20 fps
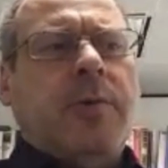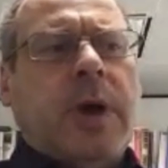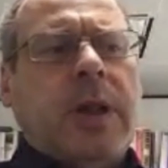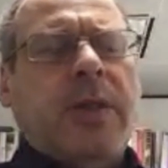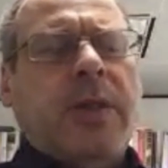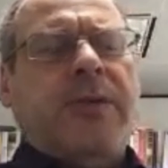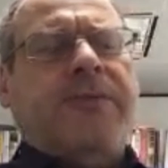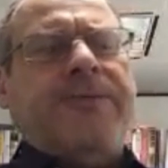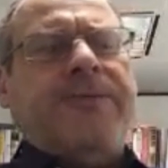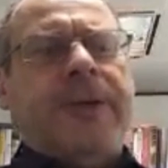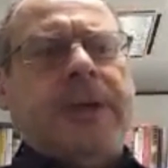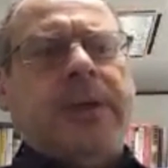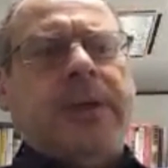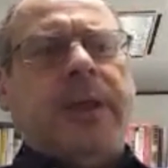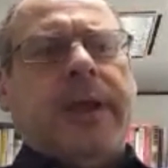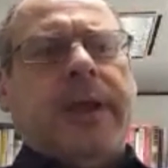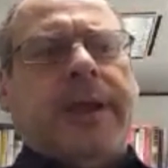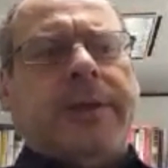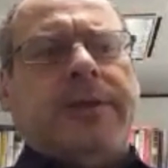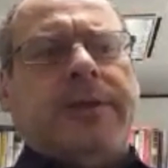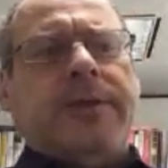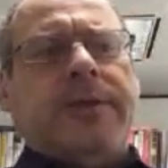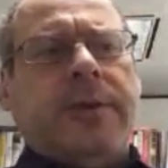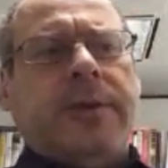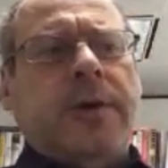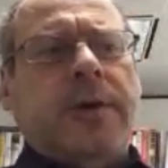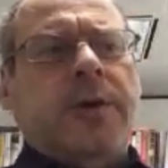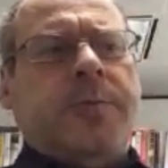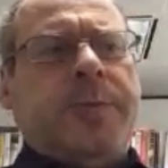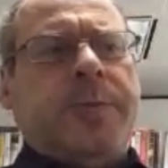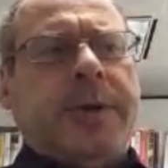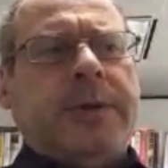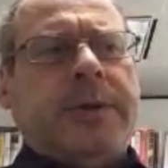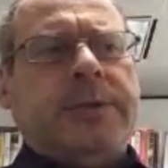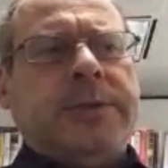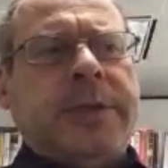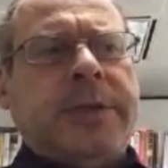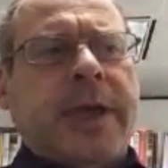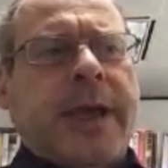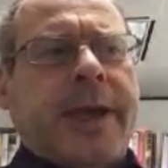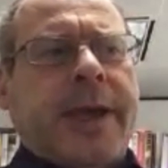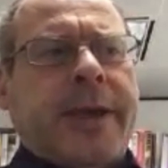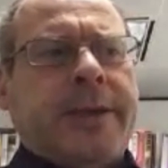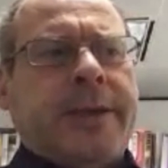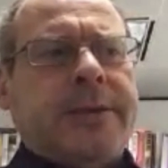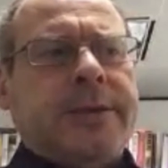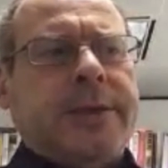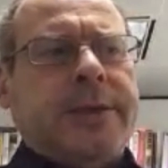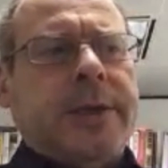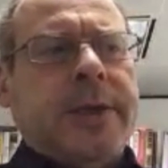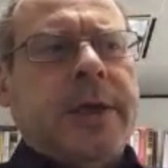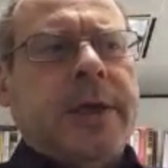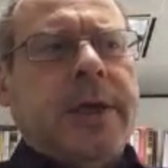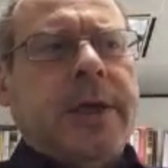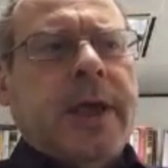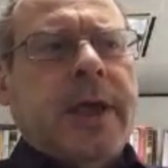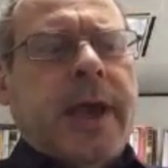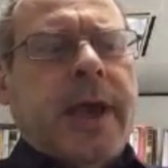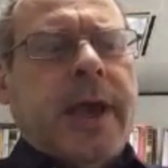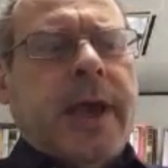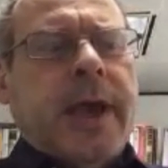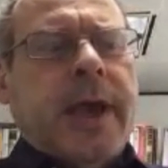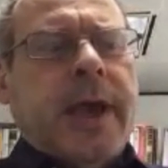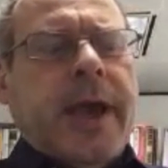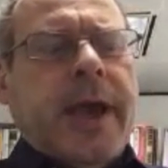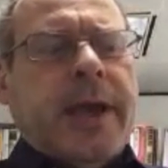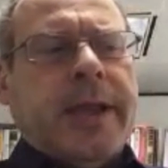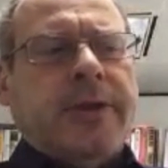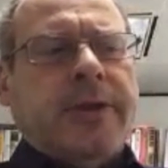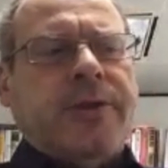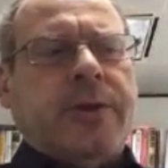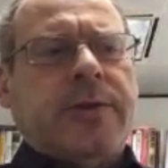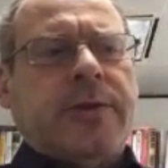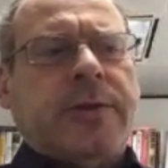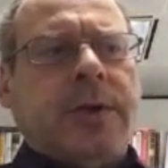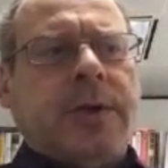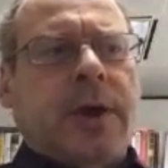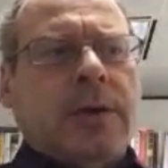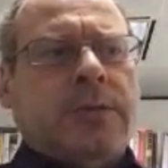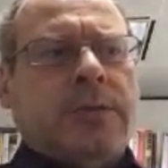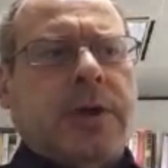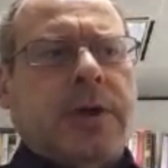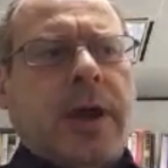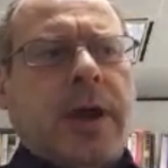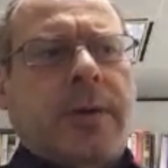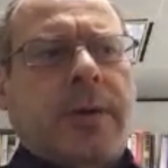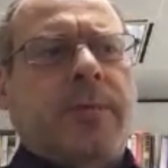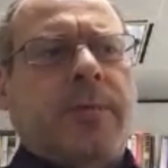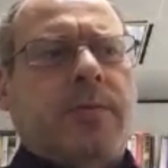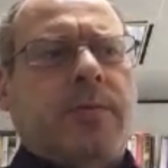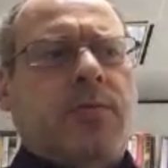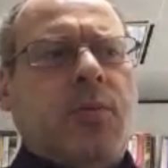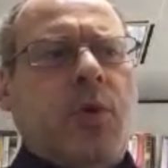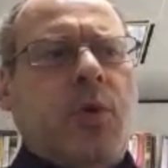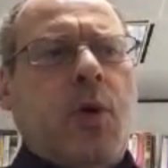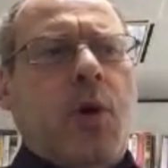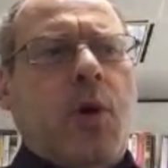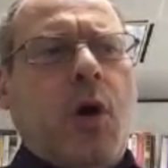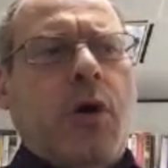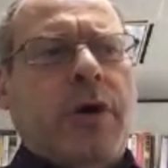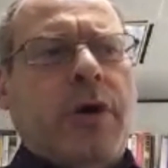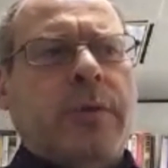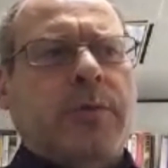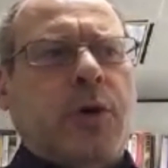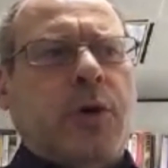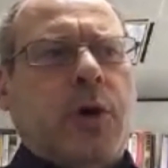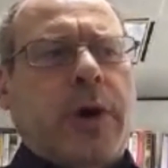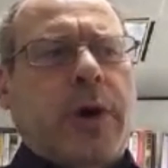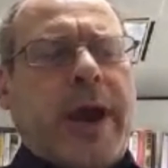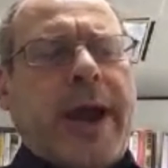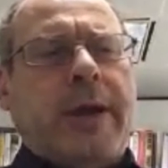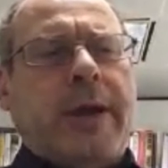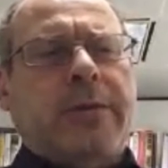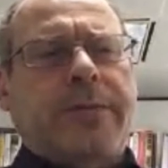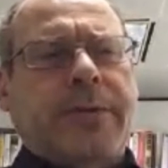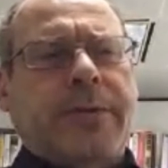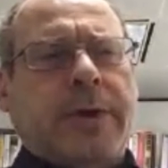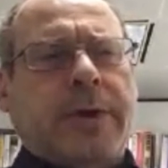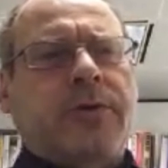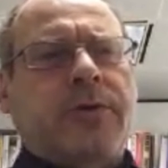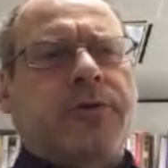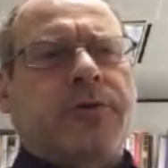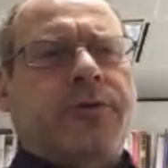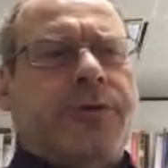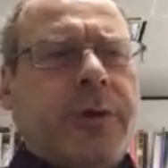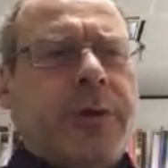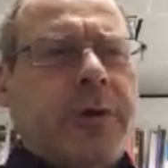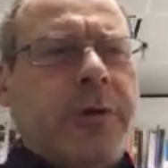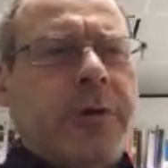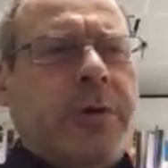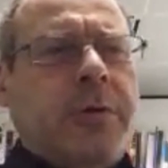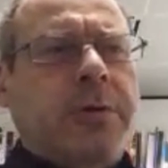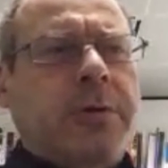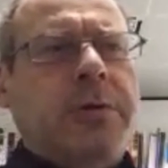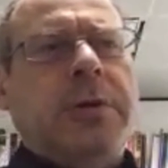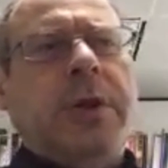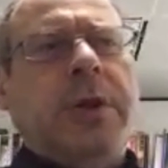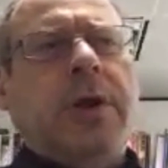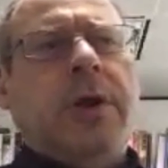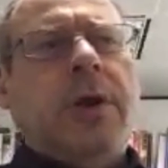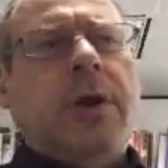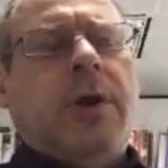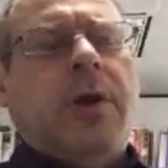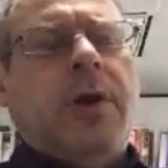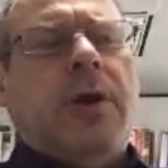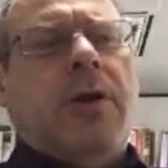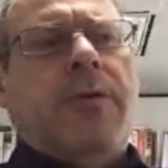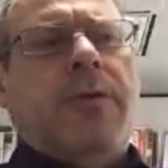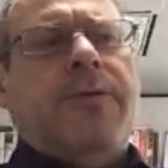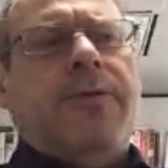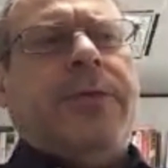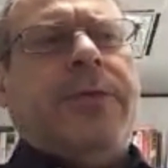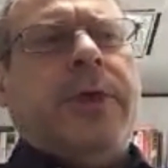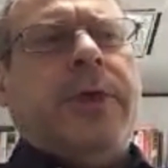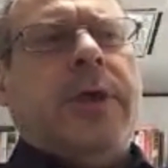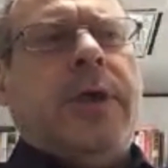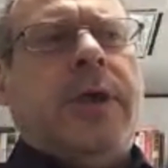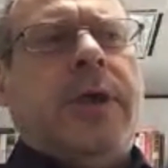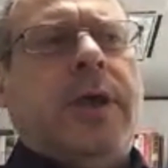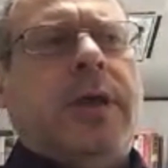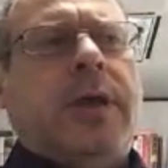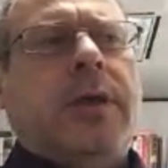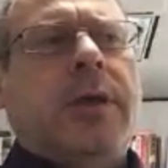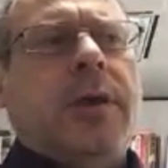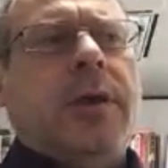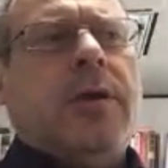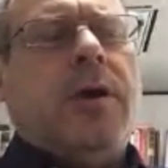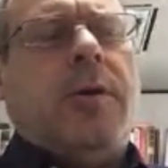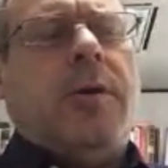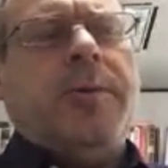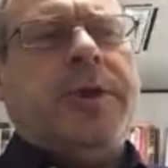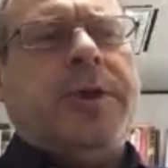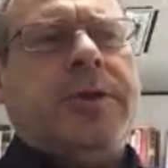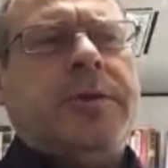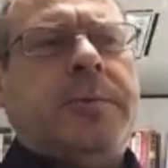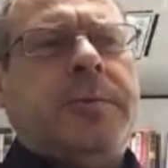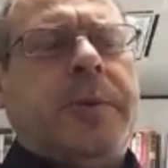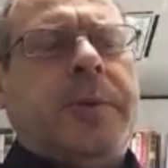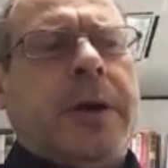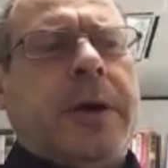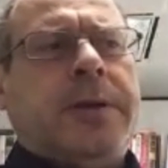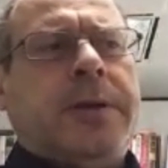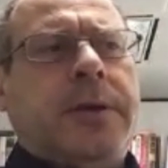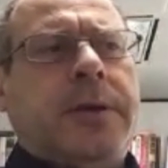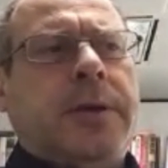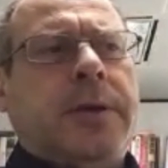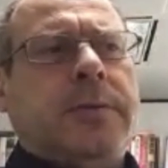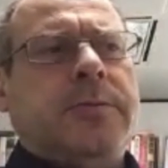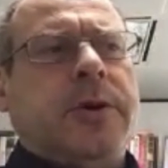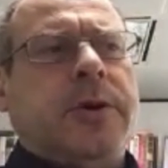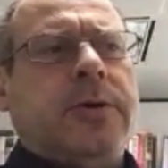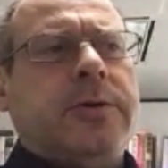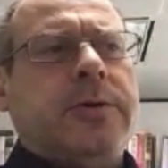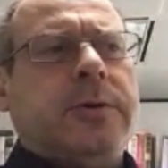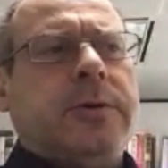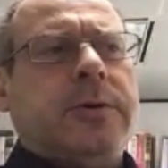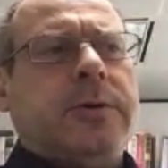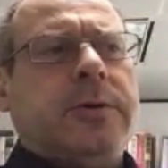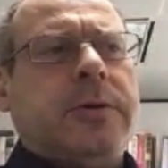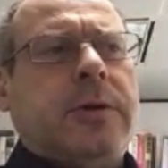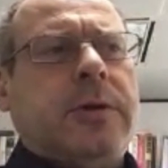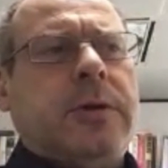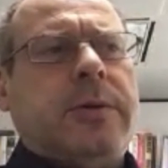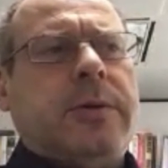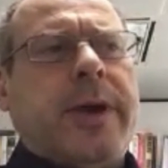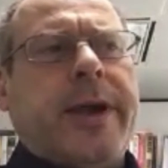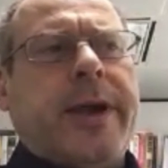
well, the floodgates opened, and And it just got more and more out of the control of the Communist Party in Moscow.